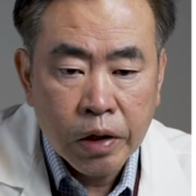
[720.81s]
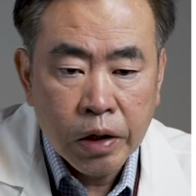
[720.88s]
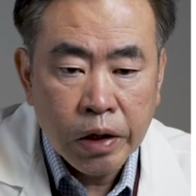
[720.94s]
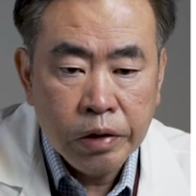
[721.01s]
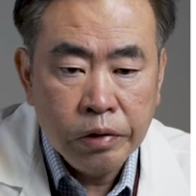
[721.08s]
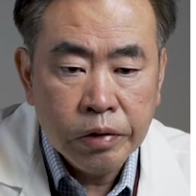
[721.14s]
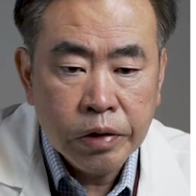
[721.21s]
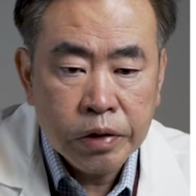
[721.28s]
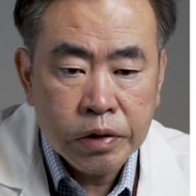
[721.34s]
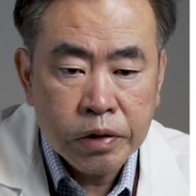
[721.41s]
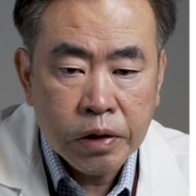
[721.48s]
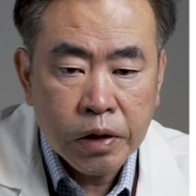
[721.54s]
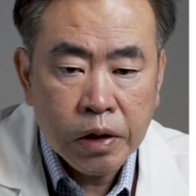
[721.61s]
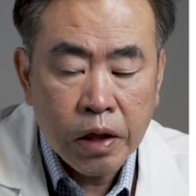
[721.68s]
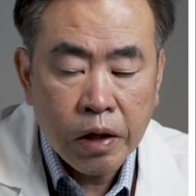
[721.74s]
And you can
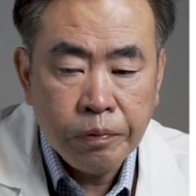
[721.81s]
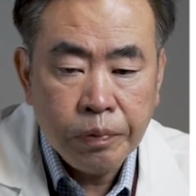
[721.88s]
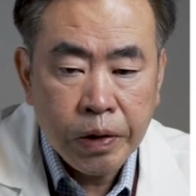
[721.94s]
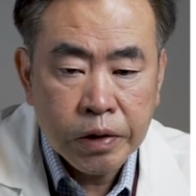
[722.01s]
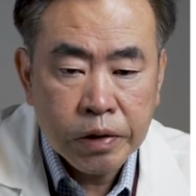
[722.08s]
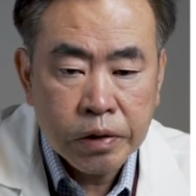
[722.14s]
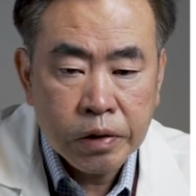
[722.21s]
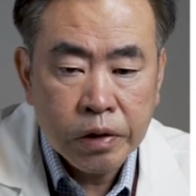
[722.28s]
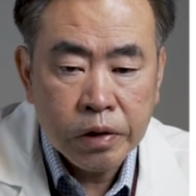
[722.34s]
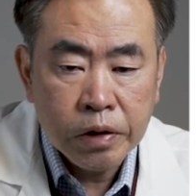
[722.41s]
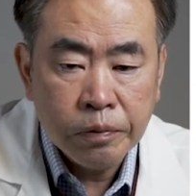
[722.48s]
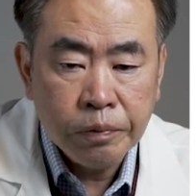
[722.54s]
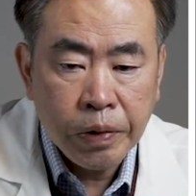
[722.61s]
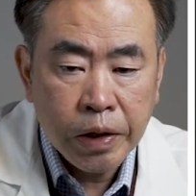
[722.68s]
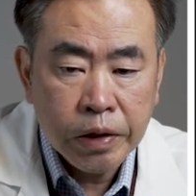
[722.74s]
see that basically in
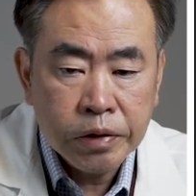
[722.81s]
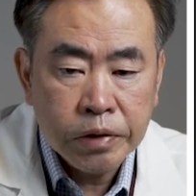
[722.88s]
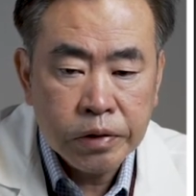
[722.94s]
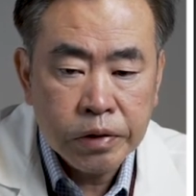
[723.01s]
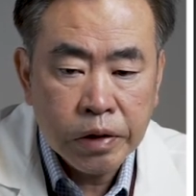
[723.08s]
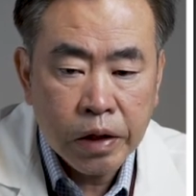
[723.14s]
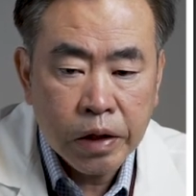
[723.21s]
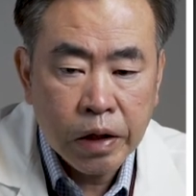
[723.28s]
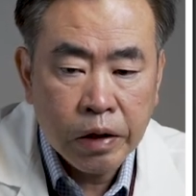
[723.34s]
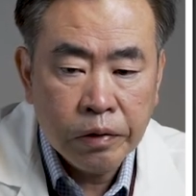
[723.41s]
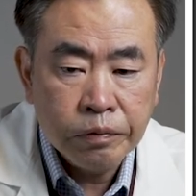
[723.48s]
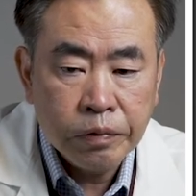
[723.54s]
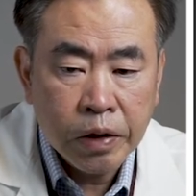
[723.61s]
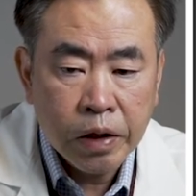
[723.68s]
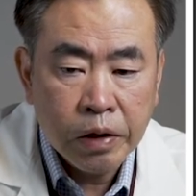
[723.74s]
the patients that
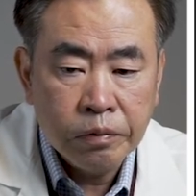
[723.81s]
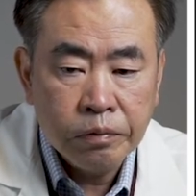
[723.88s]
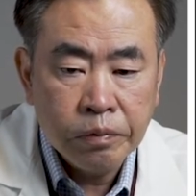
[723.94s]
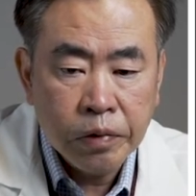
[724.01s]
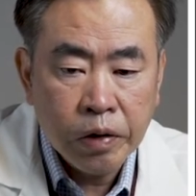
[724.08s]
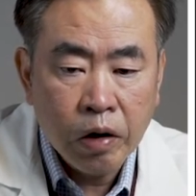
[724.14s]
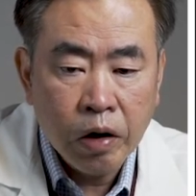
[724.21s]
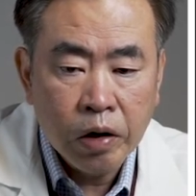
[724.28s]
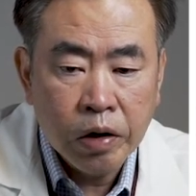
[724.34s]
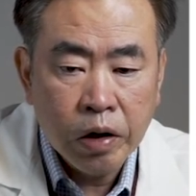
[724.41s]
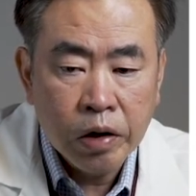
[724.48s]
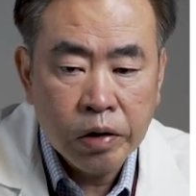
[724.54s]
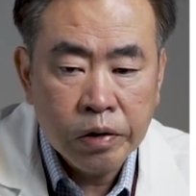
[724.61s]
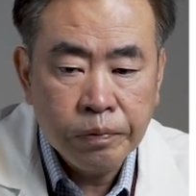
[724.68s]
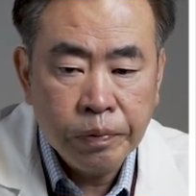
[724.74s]
have,
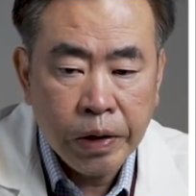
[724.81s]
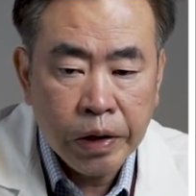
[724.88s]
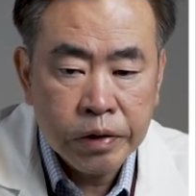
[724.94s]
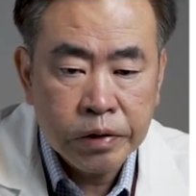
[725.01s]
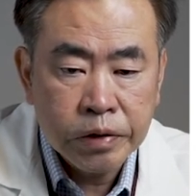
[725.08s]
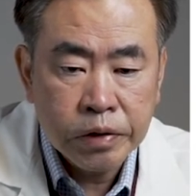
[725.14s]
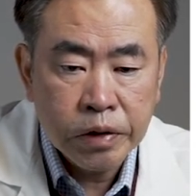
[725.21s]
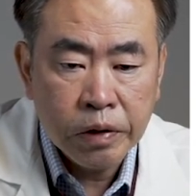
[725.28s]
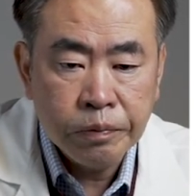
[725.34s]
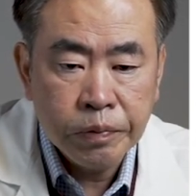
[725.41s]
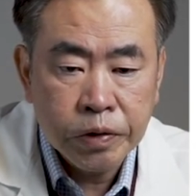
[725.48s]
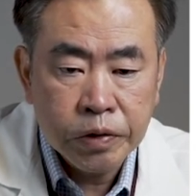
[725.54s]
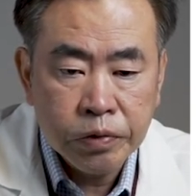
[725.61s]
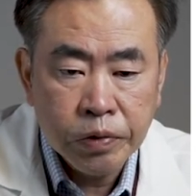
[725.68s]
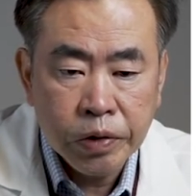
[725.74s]
all the patients that have
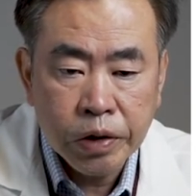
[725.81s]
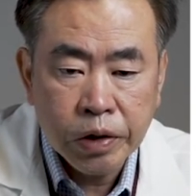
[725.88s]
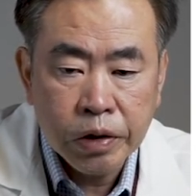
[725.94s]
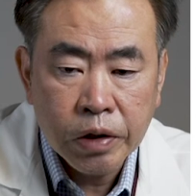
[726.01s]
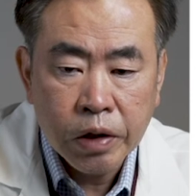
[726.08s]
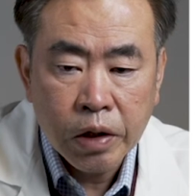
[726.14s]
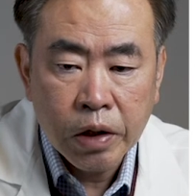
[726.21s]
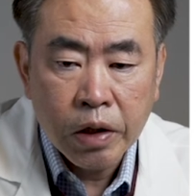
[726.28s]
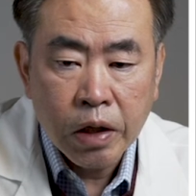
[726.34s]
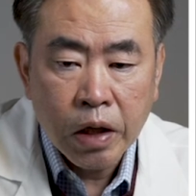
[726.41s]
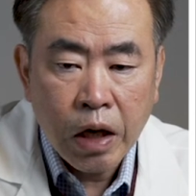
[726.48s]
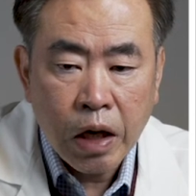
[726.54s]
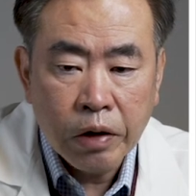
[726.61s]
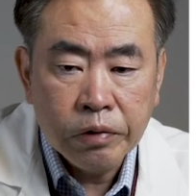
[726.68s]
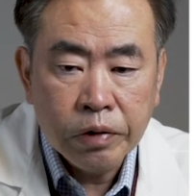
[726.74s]
been treated,
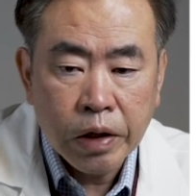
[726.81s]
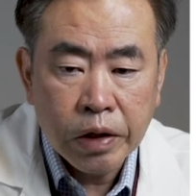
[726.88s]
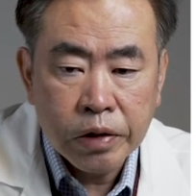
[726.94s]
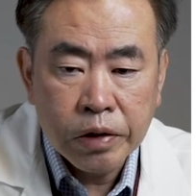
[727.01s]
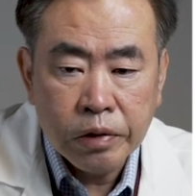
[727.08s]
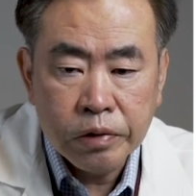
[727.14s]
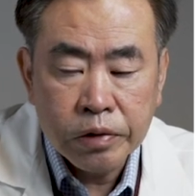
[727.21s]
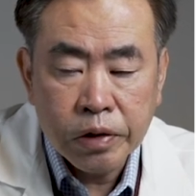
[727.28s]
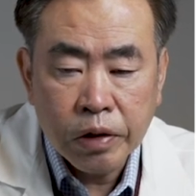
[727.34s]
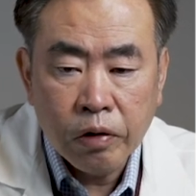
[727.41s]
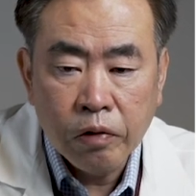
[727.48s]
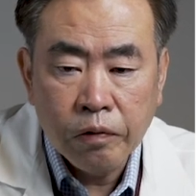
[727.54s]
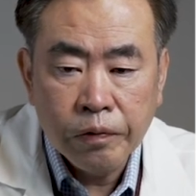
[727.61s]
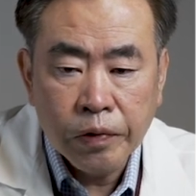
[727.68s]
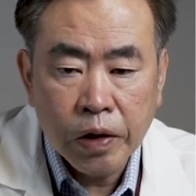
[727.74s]
how that there's an
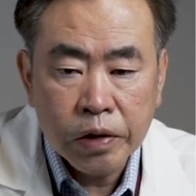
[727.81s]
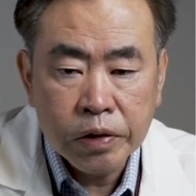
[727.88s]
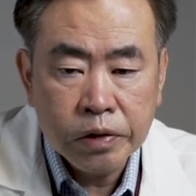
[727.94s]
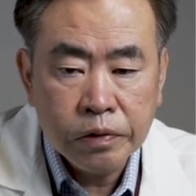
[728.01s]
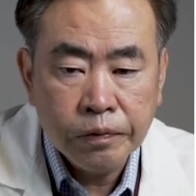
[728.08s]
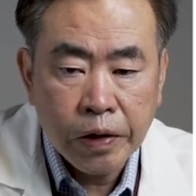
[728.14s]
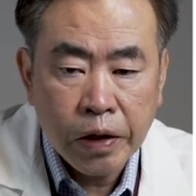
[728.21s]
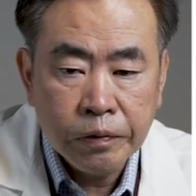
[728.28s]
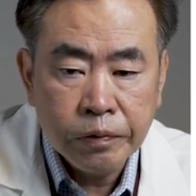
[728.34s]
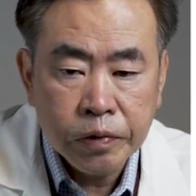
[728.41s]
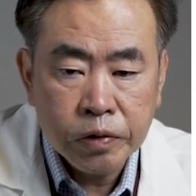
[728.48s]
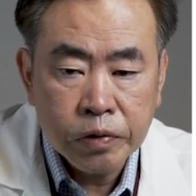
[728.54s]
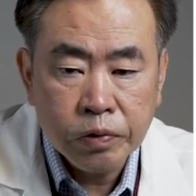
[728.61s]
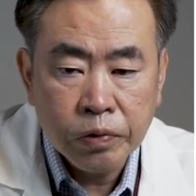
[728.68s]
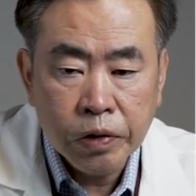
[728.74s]
overall survival
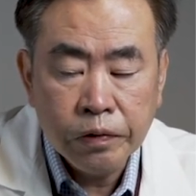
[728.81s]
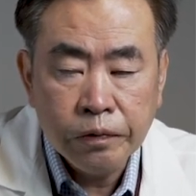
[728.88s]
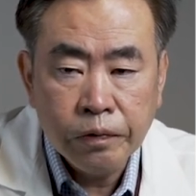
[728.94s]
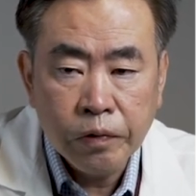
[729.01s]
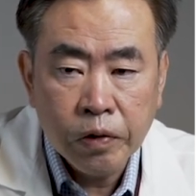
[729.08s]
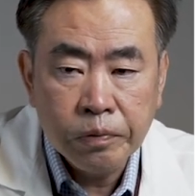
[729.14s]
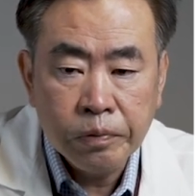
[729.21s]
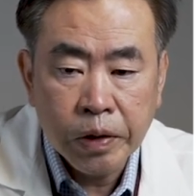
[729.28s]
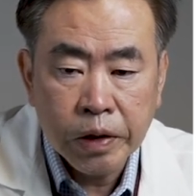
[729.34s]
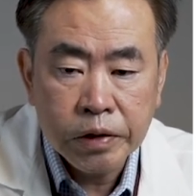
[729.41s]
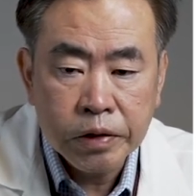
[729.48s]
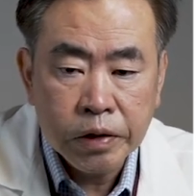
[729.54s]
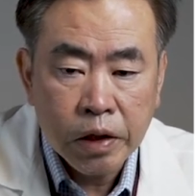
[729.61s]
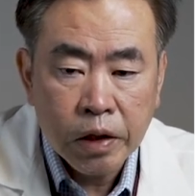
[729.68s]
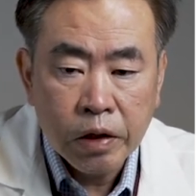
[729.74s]
in 24
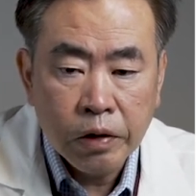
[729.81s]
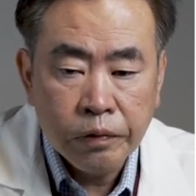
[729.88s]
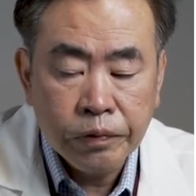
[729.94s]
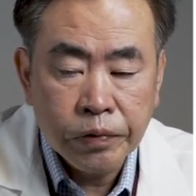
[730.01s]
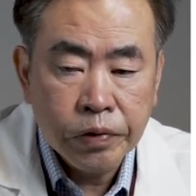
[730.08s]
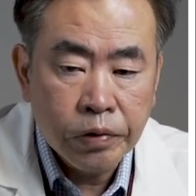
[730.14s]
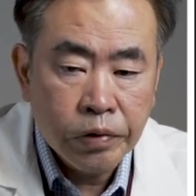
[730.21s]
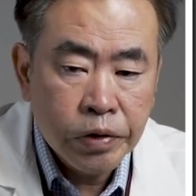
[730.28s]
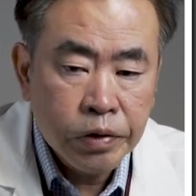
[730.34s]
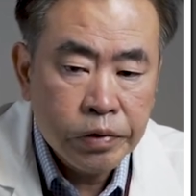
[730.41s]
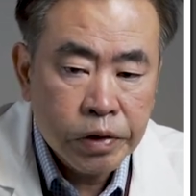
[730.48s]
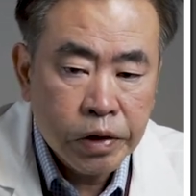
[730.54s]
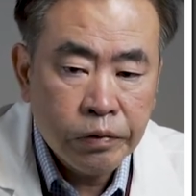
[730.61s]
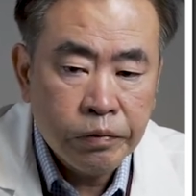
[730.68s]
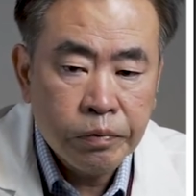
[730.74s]
months of
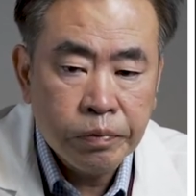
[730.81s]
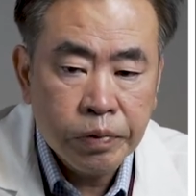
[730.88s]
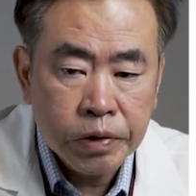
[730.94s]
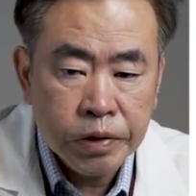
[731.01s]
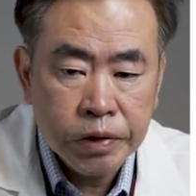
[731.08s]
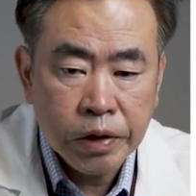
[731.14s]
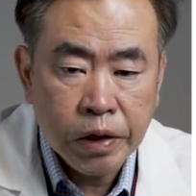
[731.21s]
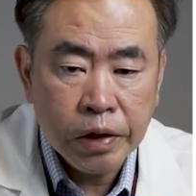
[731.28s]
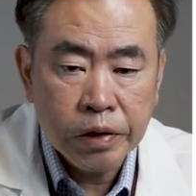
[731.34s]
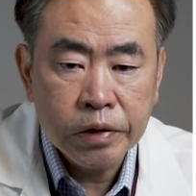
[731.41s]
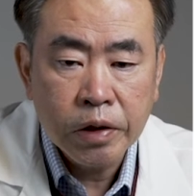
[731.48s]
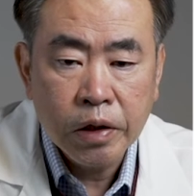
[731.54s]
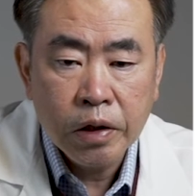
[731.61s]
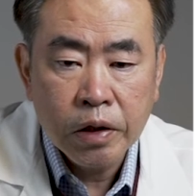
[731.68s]
37%.